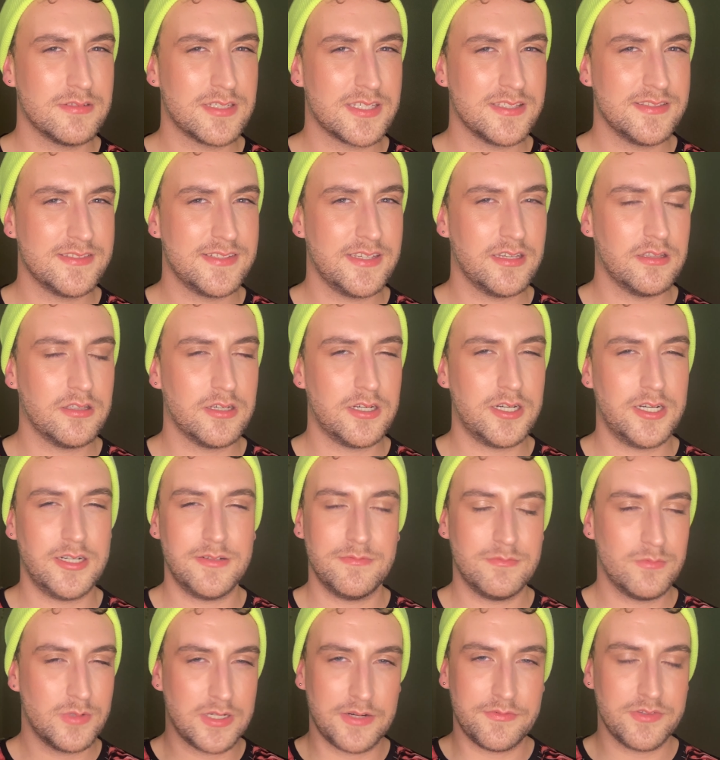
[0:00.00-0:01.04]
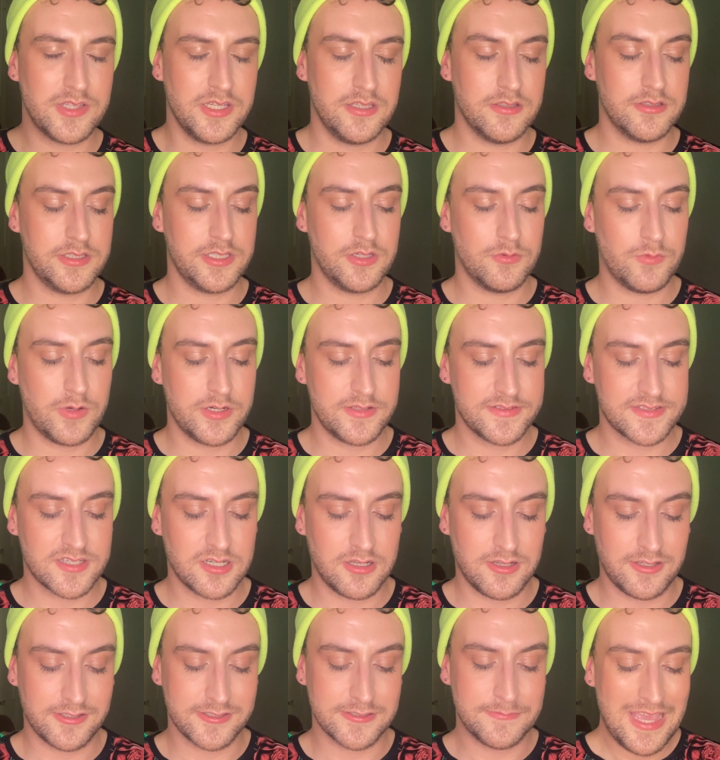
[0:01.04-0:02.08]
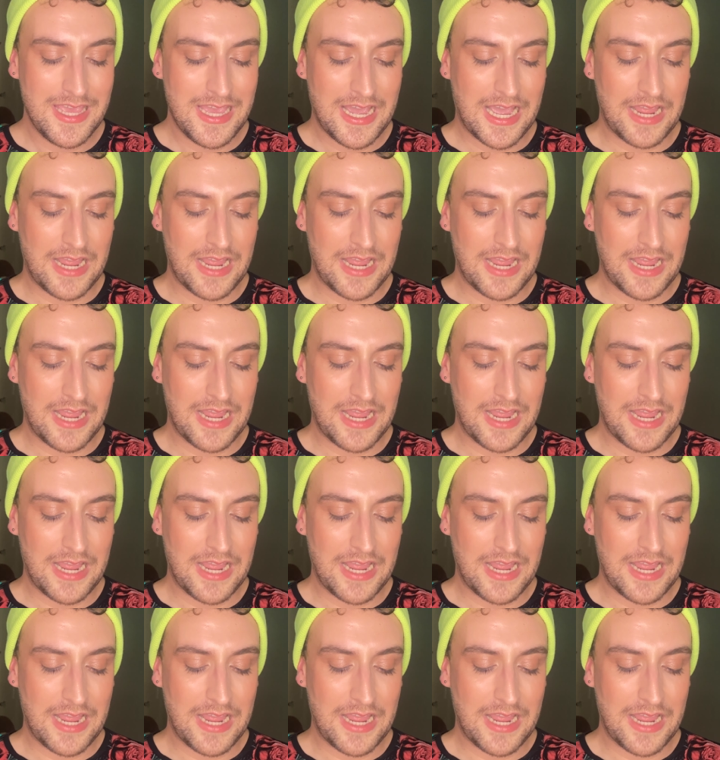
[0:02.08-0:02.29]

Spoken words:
Concealer, whatever the Ilia one is called.